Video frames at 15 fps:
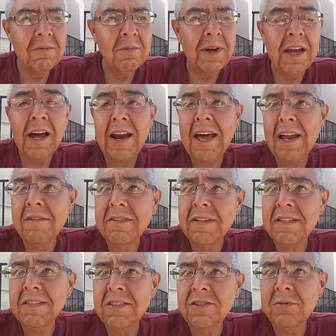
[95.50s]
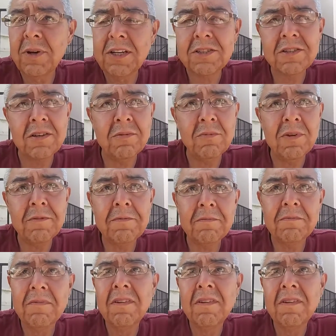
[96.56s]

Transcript: we got out of the situation and we